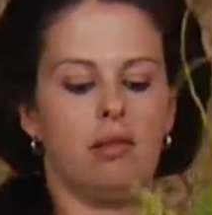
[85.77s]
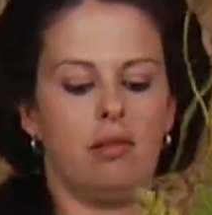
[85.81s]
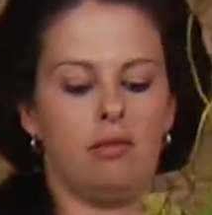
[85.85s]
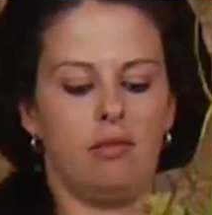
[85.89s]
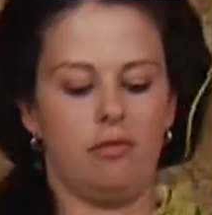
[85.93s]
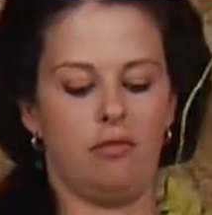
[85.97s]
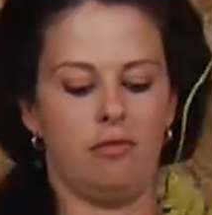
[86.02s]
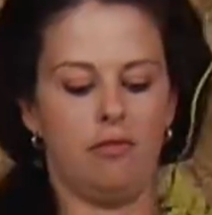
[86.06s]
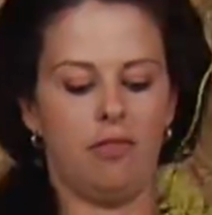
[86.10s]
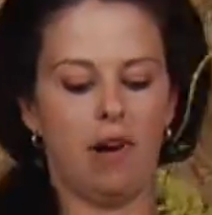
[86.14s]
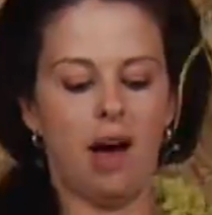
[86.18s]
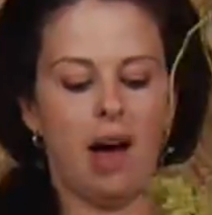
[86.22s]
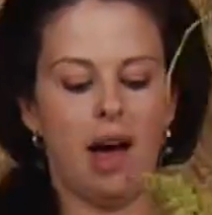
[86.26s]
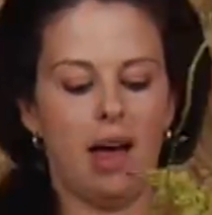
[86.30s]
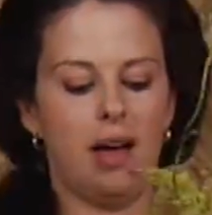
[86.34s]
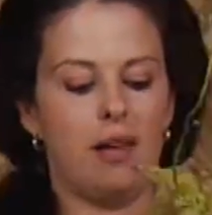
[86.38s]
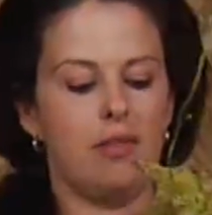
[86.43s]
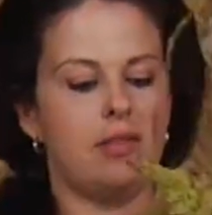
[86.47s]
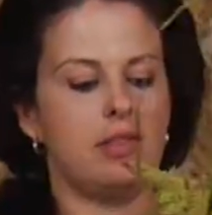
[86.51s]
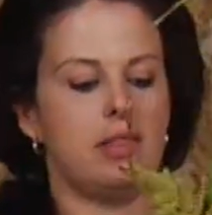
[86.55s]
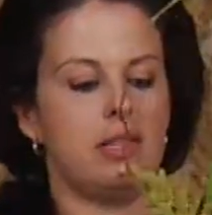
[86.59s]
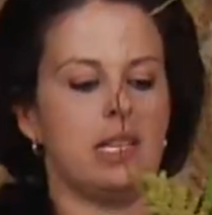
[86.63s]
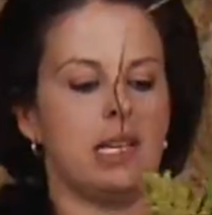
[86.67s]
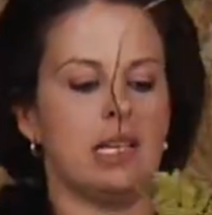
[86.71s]

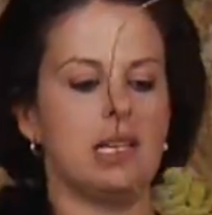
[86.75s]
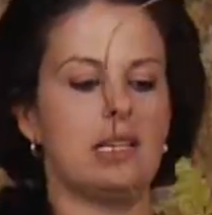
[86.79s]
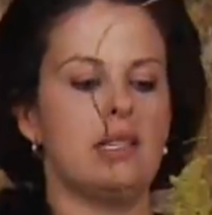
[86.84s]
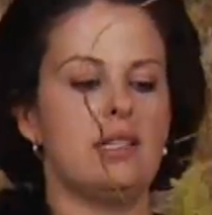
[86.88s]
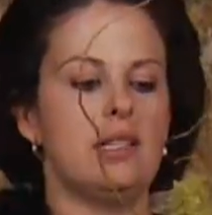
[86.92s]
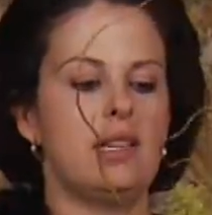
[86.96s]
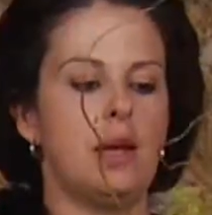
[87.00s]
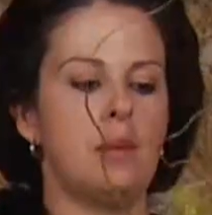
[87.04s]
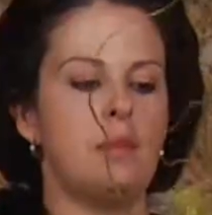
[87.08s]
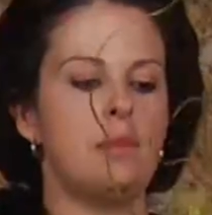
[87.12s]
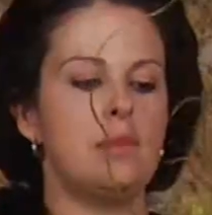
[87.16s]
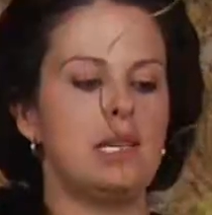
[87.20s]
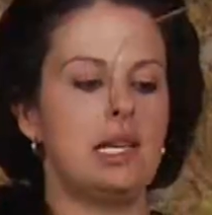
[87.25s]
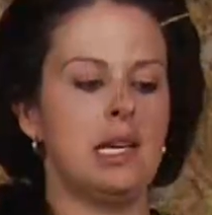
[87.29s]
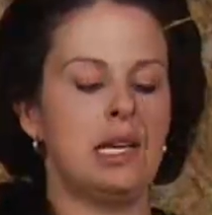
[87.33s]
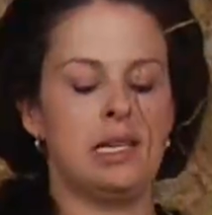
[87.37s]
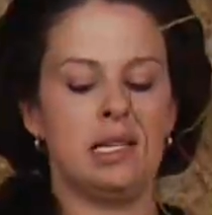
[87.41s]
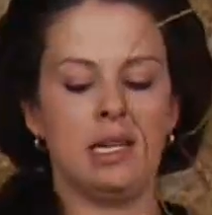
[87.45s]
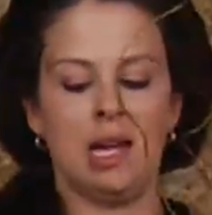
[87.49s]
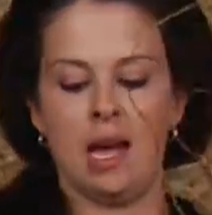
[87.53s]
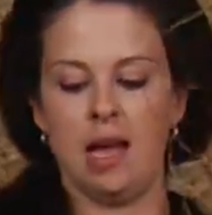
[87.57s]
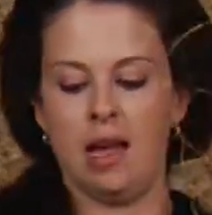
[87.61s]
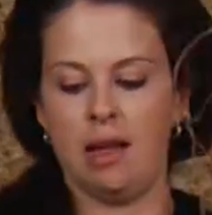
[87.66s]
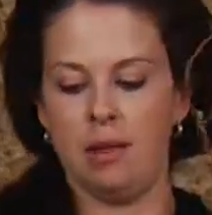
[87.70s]
5, 6 stems at a
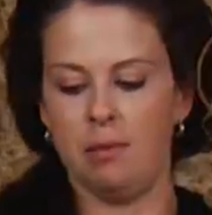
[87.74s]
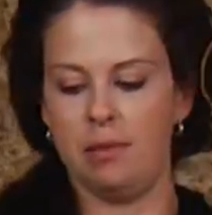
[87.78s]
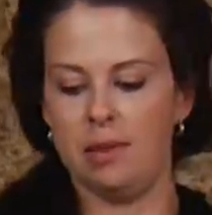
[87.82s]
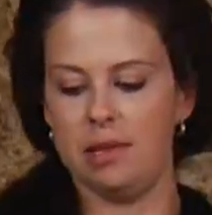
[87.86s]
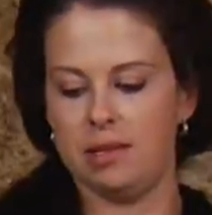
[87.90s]
time